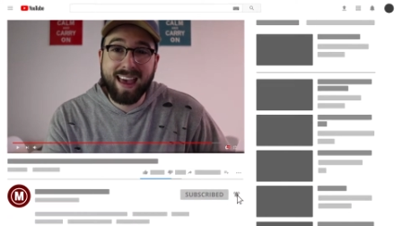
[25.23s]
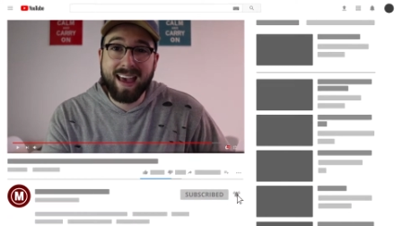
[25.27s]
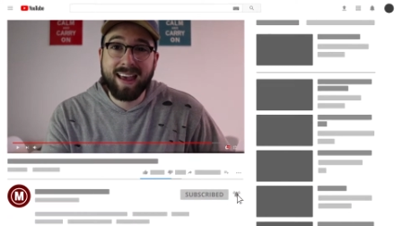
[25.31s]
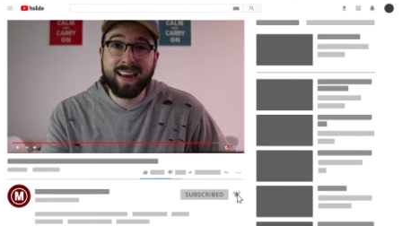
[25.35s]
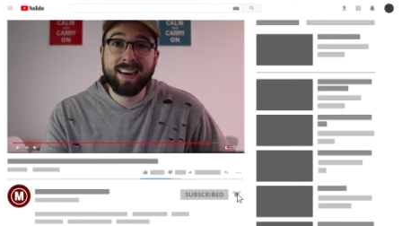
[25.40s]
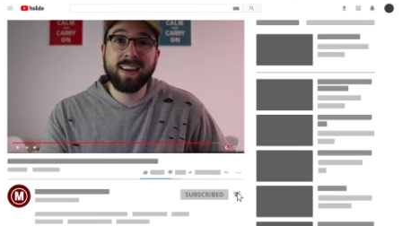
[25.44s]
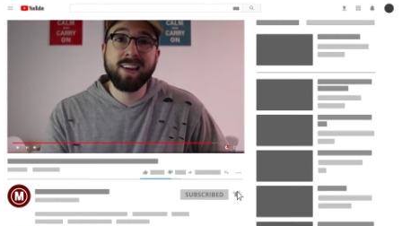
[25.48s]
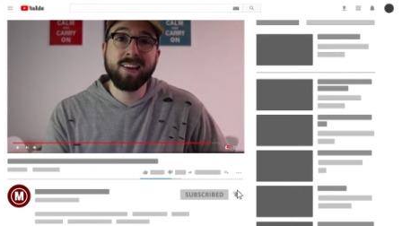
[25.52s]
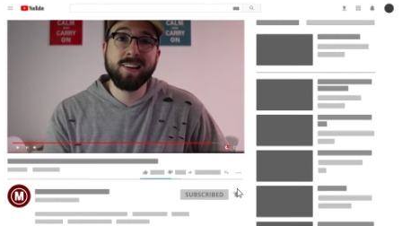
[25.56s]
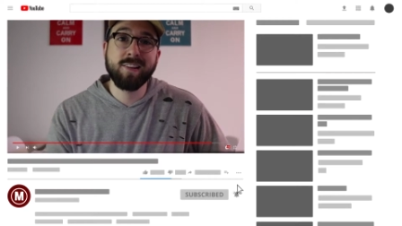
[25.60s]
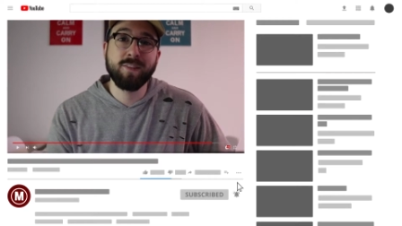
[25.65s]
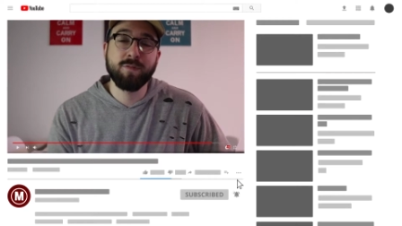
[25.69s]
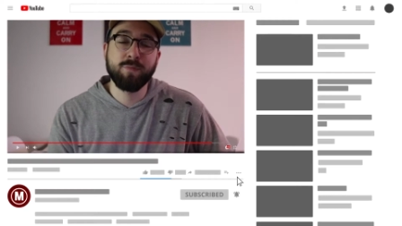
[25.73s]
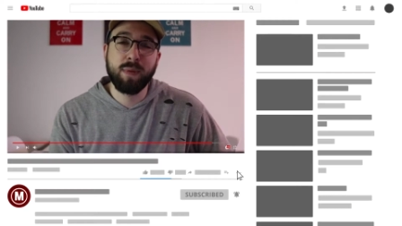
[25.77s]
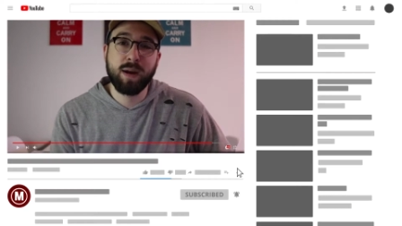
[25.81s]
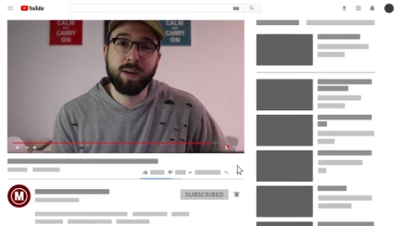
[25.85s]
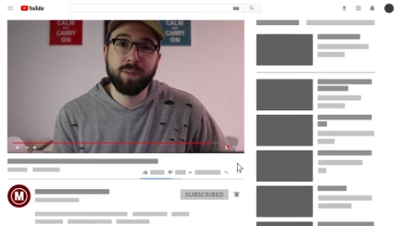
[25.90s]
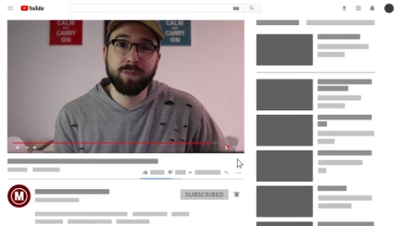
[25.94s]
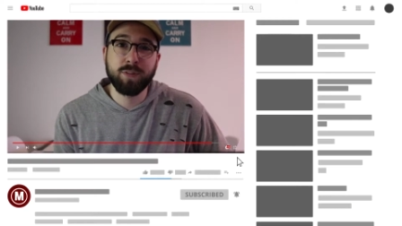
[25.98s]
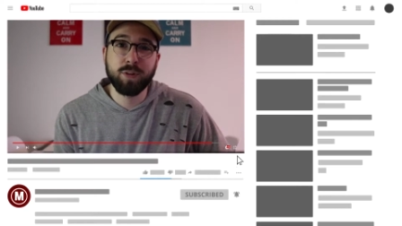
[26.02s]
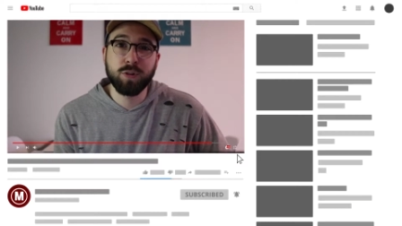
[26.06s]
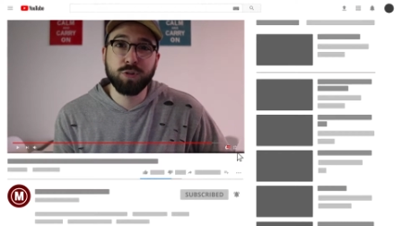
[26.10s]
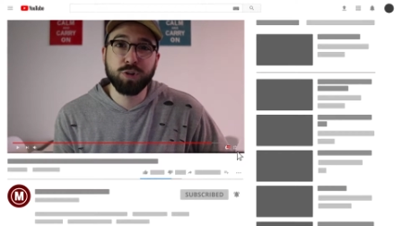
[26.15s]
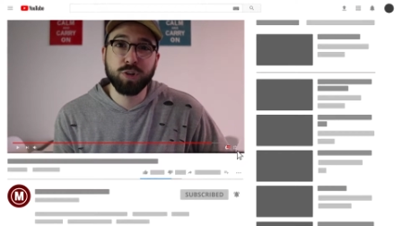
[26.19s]
any of
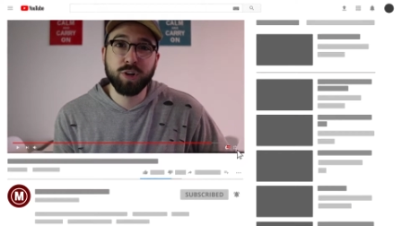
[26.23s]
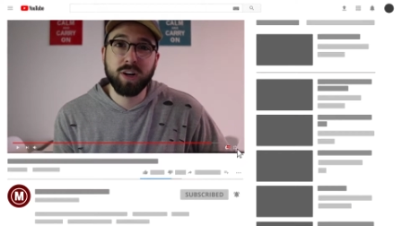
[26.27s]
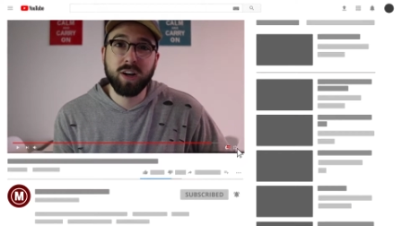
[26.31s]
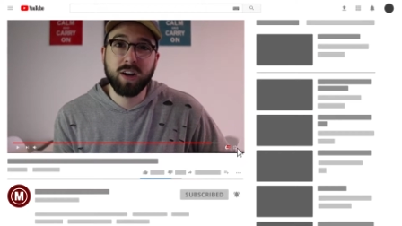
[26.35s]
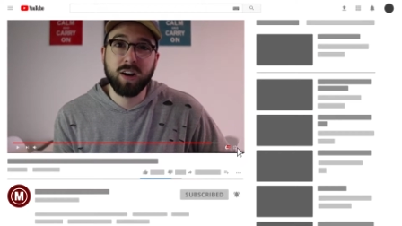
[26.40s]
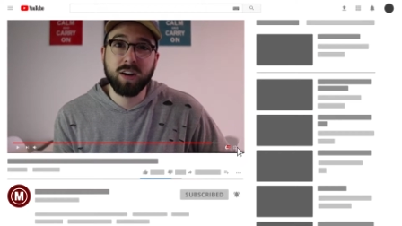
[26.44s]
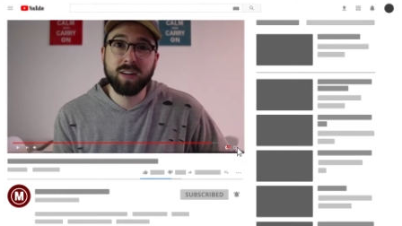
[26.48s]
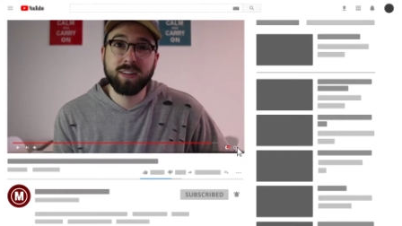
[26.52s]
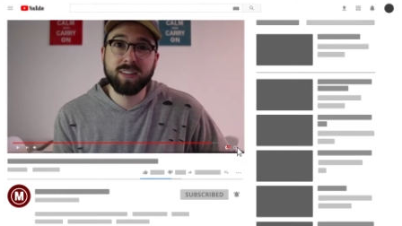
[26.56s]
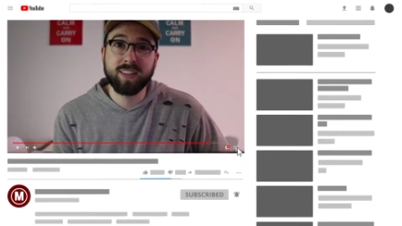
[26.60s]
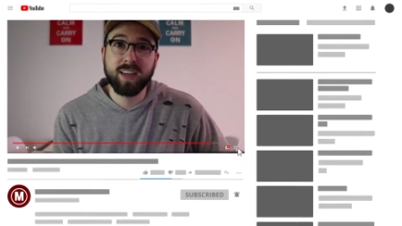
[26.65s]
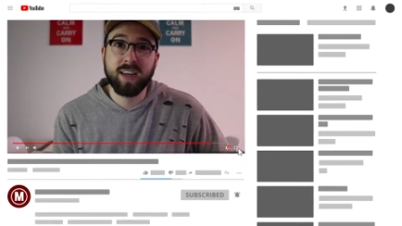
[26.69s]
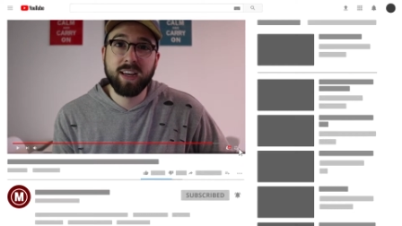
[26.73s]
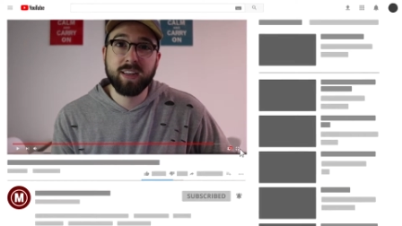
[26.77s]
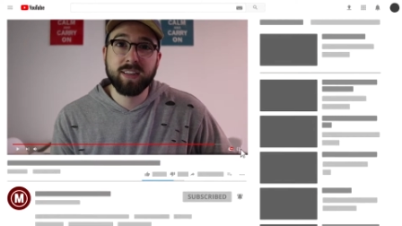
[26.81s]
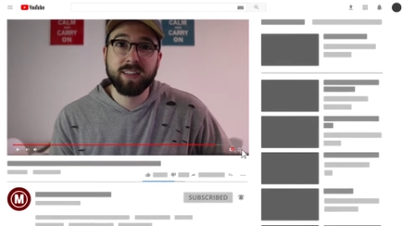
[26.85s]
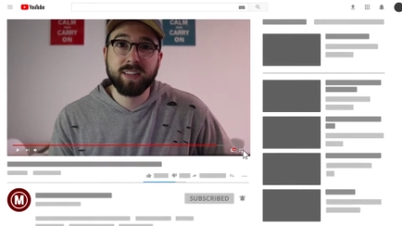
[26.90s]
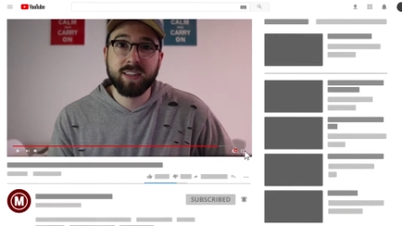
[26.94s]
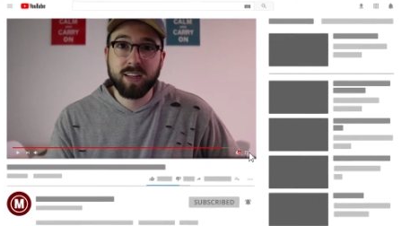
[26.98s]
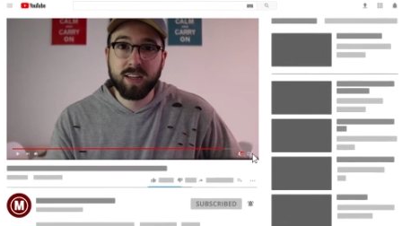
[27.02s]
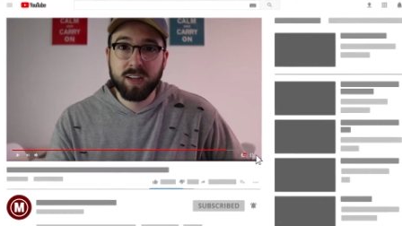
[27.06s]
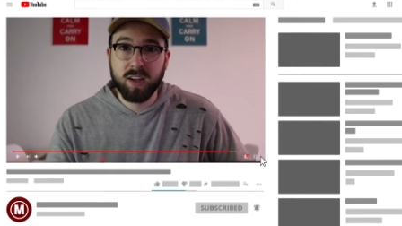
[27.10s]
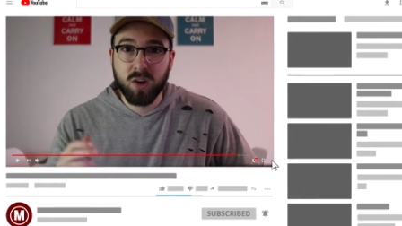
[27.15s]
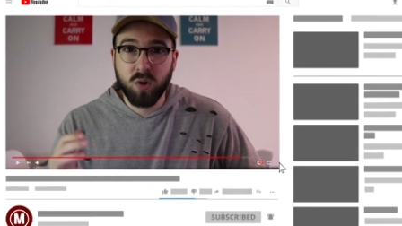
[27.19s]
my future
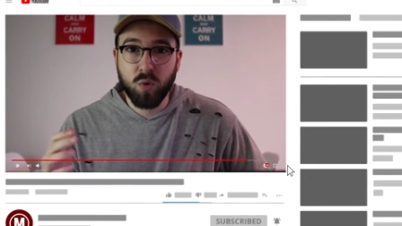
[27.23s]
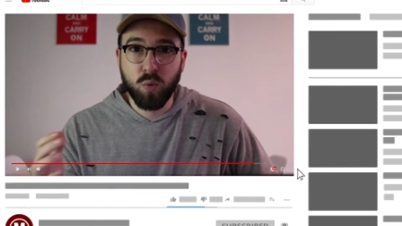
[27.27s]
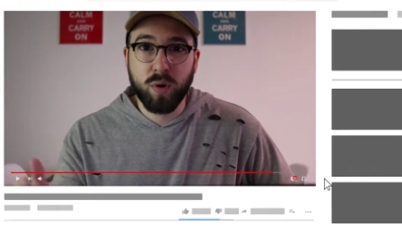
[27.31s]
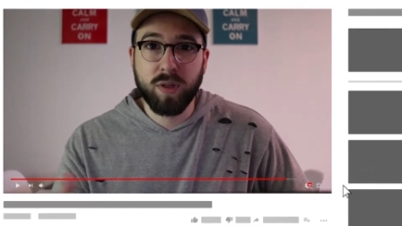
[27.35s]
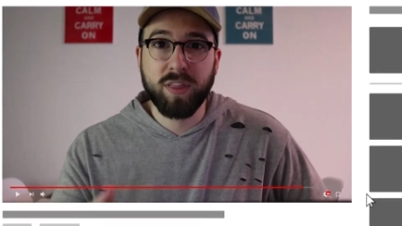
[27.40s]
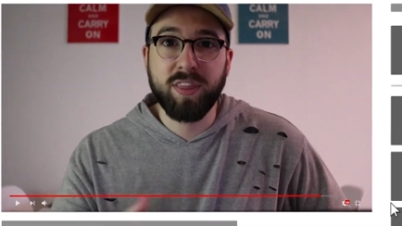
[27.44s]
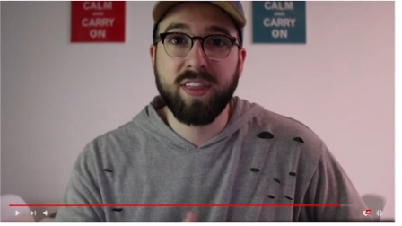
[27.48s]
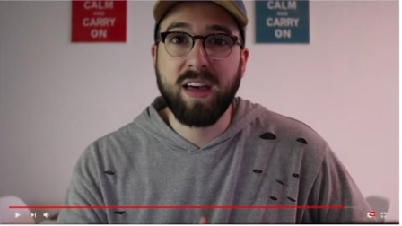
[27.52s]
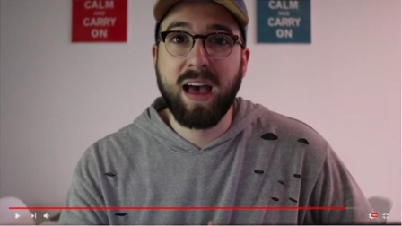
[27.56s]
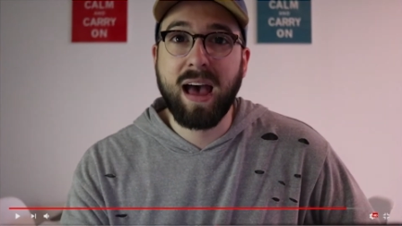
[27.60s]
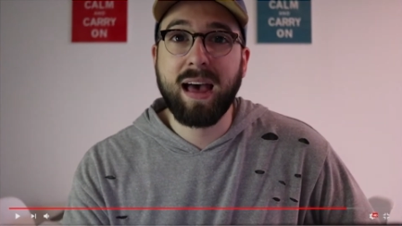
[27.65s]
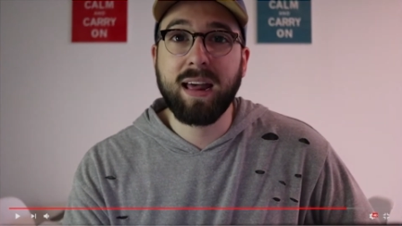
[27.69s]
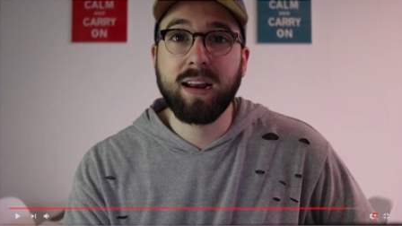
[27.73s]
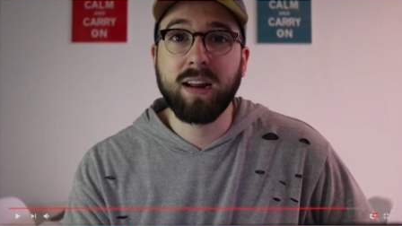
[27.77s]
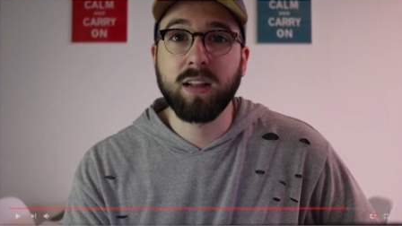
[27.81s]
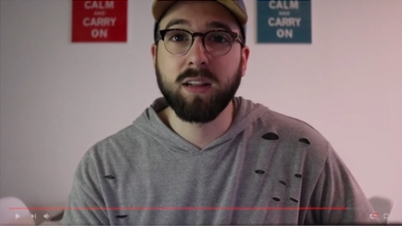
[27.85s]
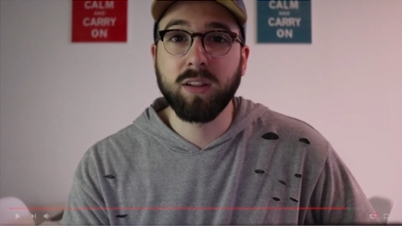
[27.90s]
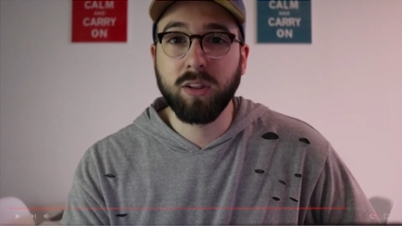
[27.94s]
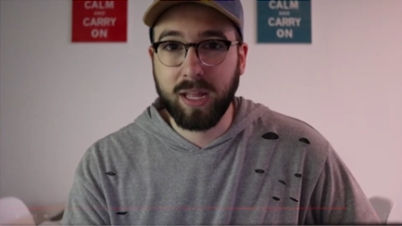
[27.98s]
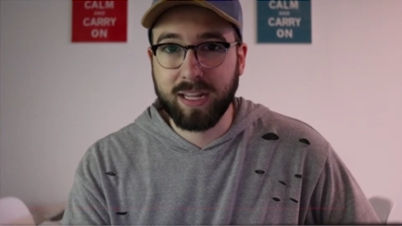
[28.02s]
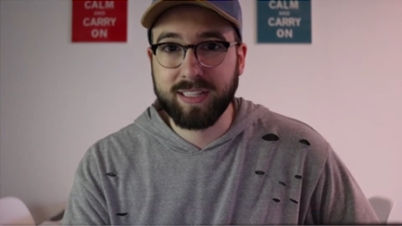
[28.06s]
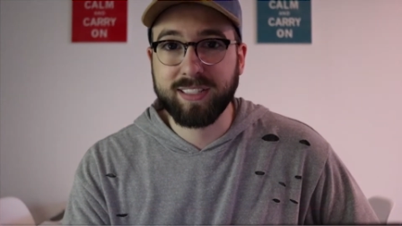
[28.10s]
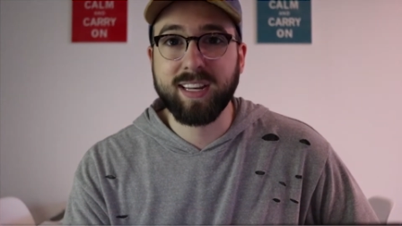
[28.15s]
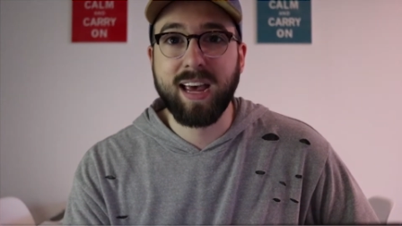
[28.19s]
content. With that,
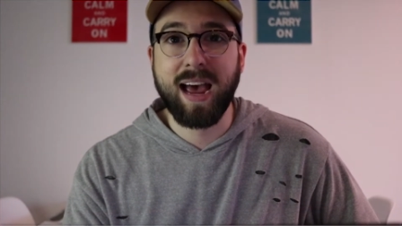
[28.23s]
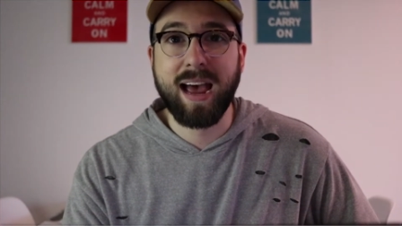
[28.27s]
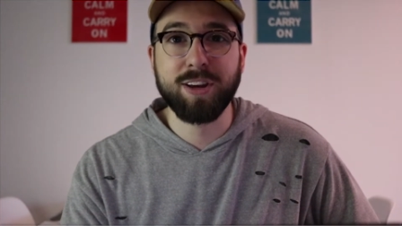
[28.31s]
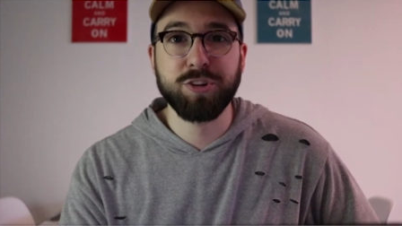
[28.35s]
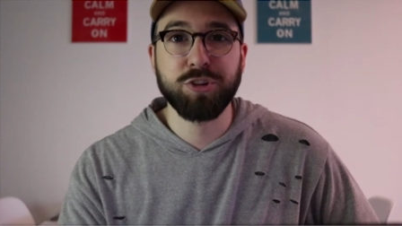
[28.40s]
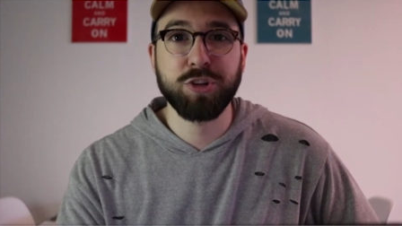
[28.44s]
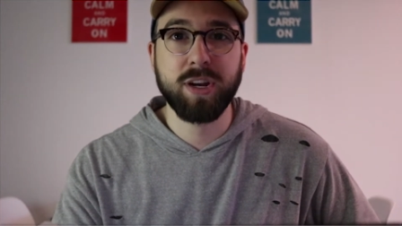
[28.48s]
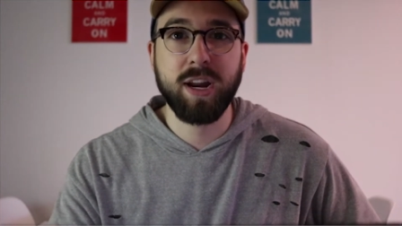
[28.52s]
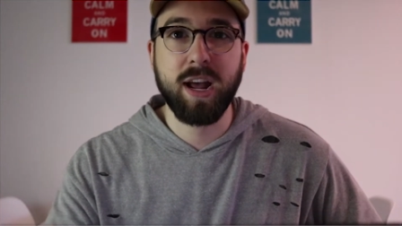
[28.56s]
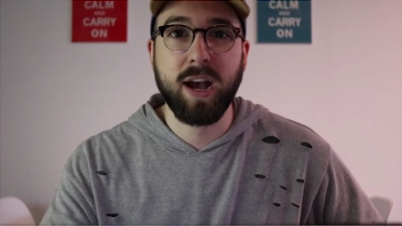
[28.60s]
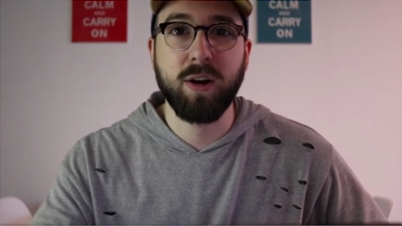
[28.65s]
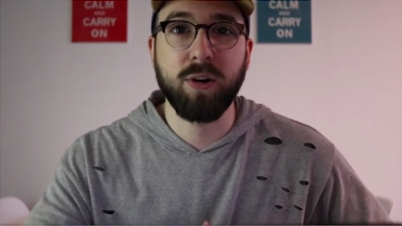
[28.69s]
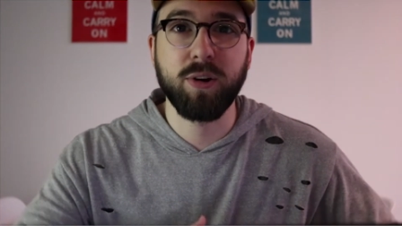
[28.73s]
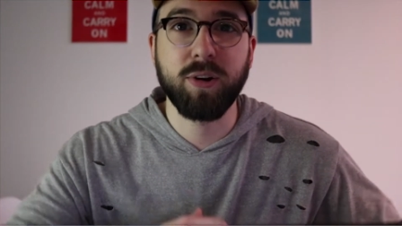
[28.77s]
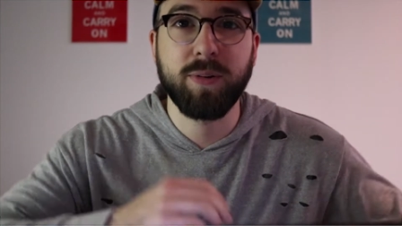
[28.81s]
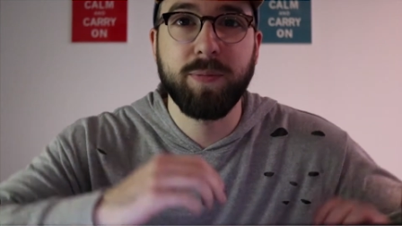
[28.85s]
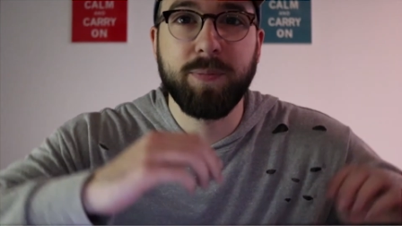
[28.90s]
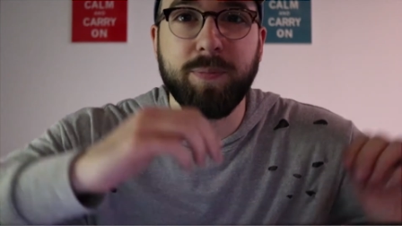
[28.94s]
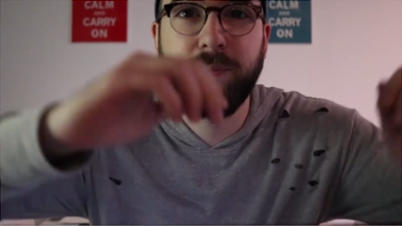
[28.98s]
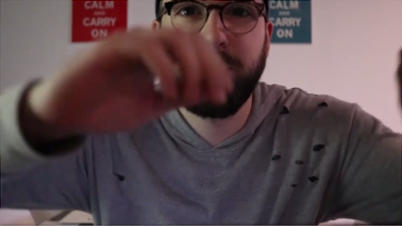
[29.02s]
let's hash it out.